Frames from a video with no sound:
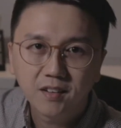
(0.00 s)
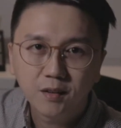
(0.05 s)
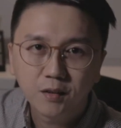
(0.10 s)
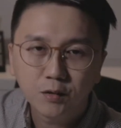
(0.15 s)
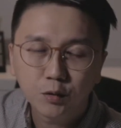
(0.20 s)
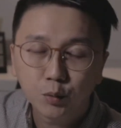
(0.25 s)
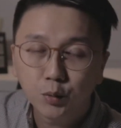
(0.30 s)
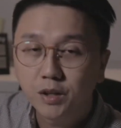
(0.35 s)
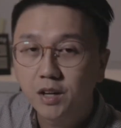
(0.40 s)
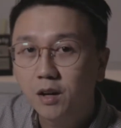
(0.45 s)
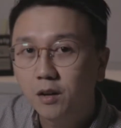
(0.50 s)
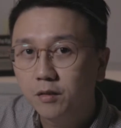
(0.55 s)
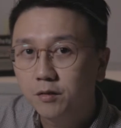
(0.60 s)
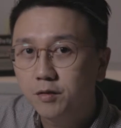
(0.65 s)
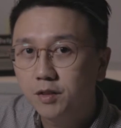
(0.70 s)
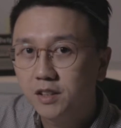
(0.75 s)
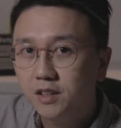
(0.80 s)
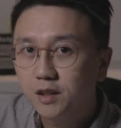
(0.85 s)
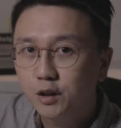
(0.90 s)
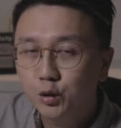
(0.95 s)
So without
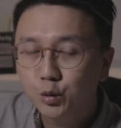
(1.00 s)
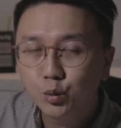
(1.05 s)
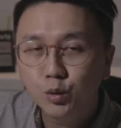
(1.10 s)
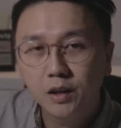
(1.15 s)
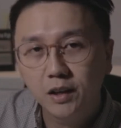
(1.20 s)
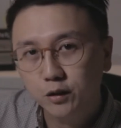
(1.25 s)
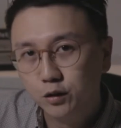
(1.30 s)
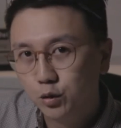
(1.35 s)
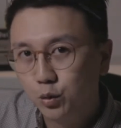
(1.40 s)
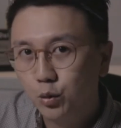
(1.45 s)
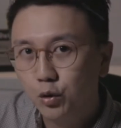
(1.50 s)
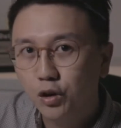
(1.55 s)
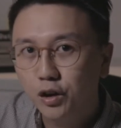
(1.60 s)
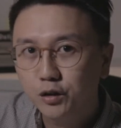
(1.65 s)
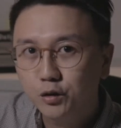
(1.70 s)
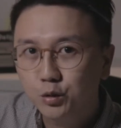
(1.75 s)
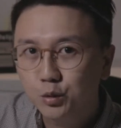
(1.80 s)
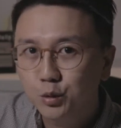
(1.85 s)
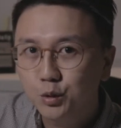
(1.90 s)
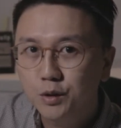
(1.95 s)
further ado, let's go on
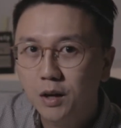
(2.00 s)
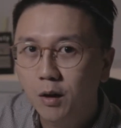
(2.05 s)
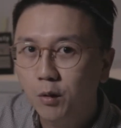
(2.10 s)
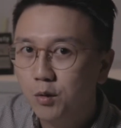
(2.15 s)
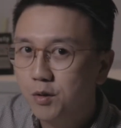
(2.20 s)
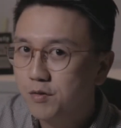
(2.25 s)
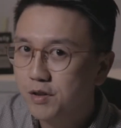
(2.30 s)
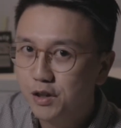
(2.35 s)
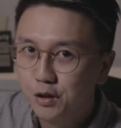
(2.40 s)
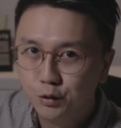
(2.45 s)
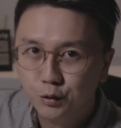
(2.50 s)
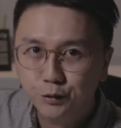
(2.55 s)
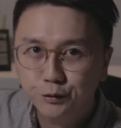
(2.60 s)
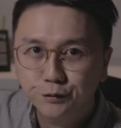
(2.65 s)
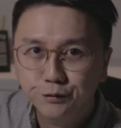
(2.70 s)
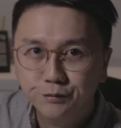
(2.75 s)
to our video.